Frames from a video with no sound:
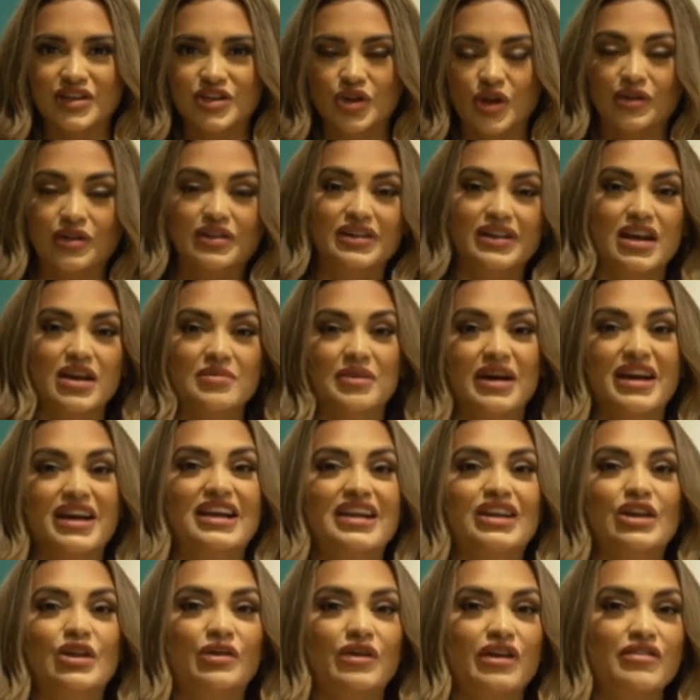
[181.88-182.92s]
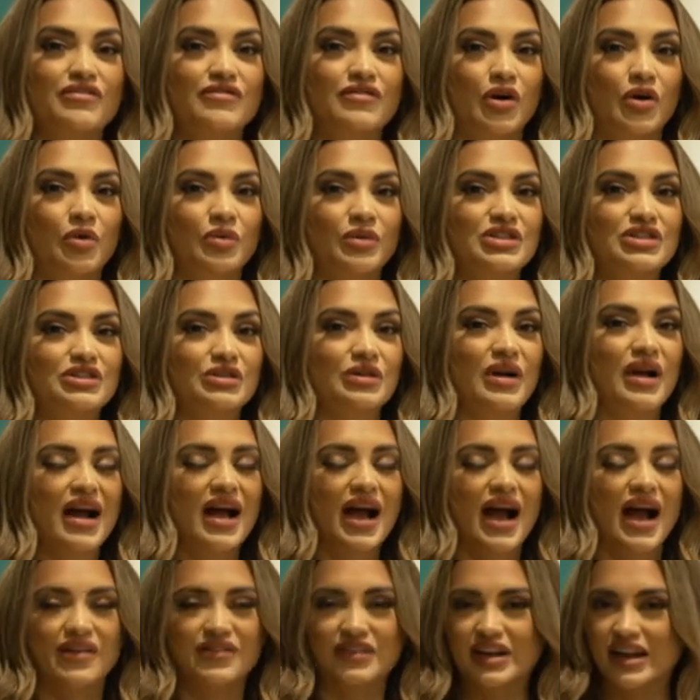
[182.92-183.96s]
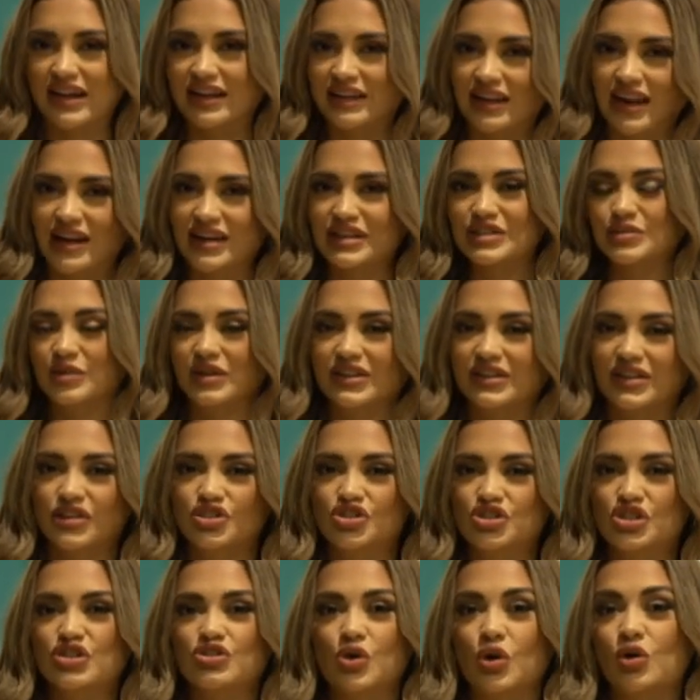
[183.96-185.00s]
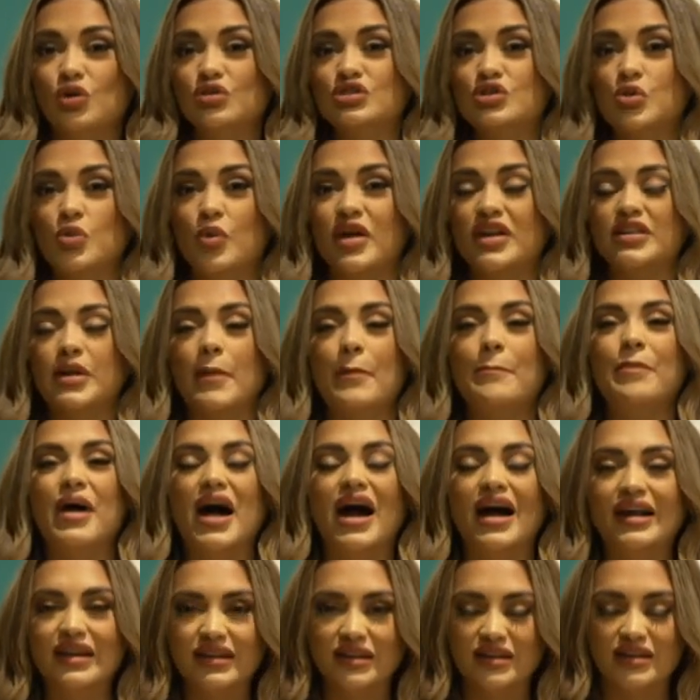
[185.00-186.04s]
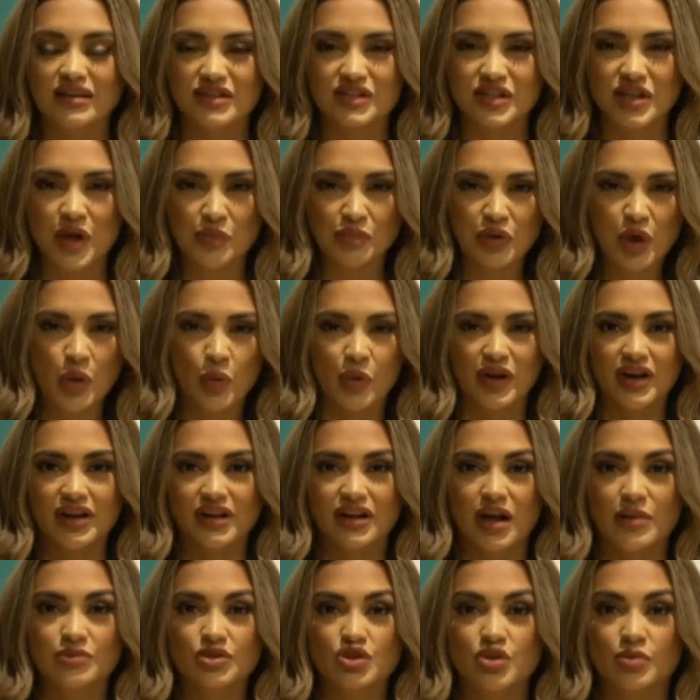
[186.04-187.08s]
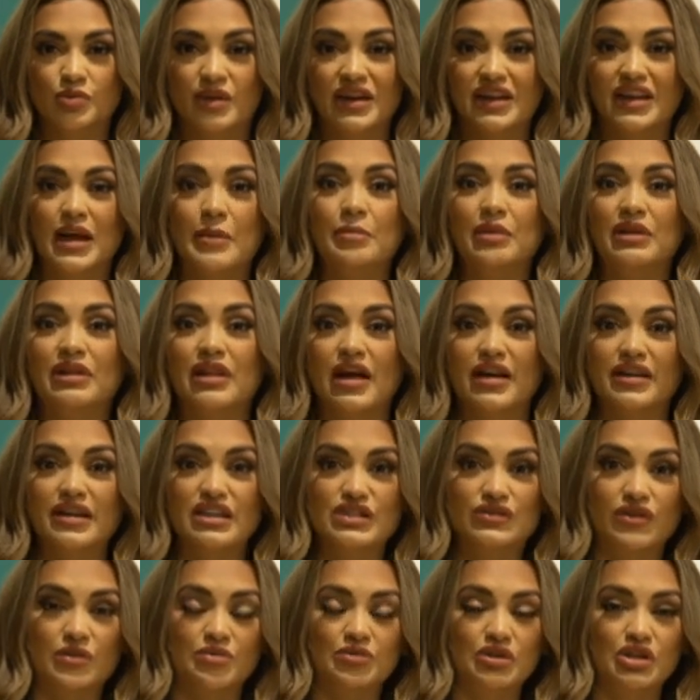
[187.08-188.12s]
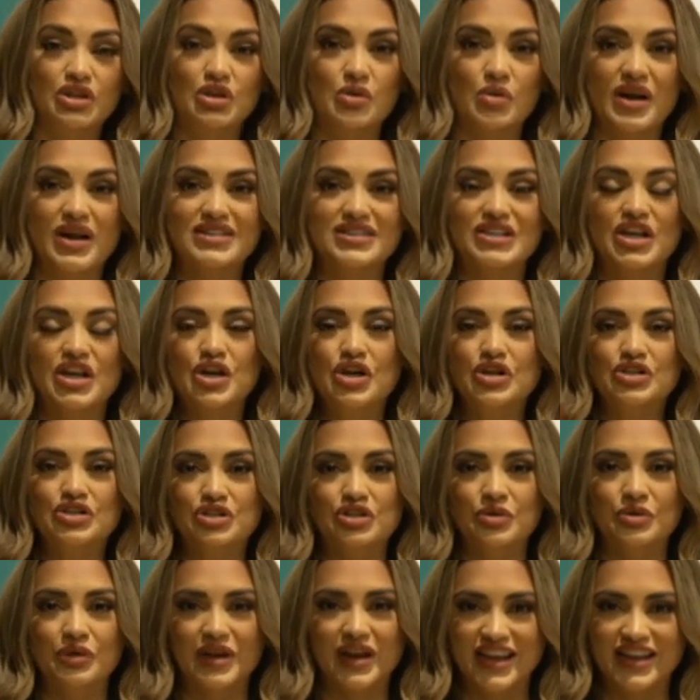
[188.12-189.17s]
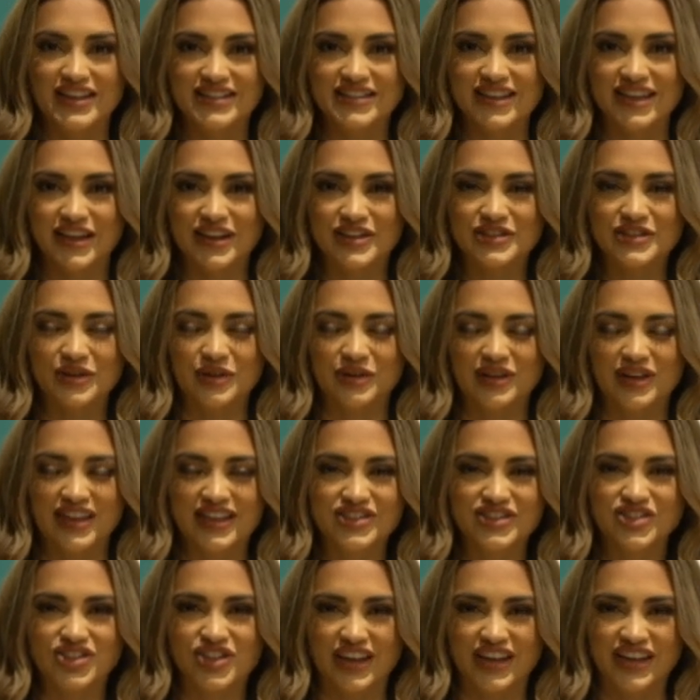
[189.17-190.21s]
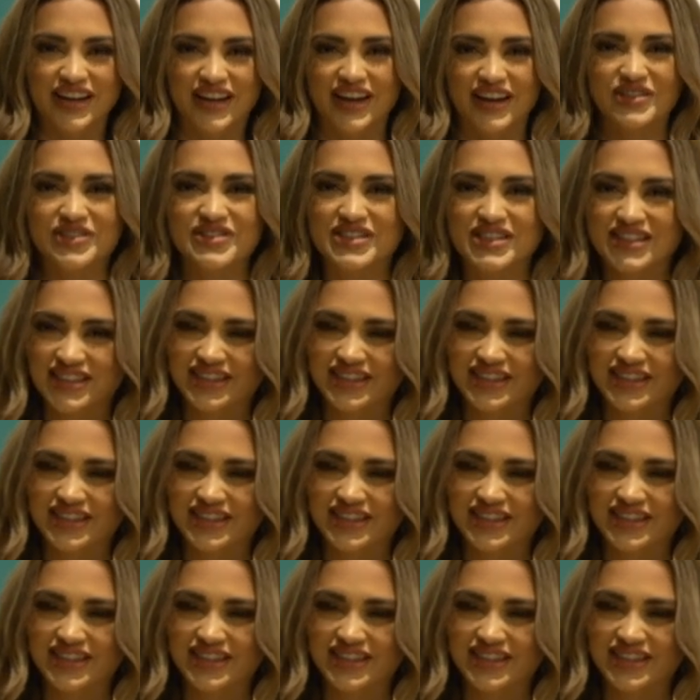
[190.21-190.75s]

Not only am I looking forward to having a class with her, she's also one of the pioneers when it comes to bringing Pilates from the US to India. So let's check it out.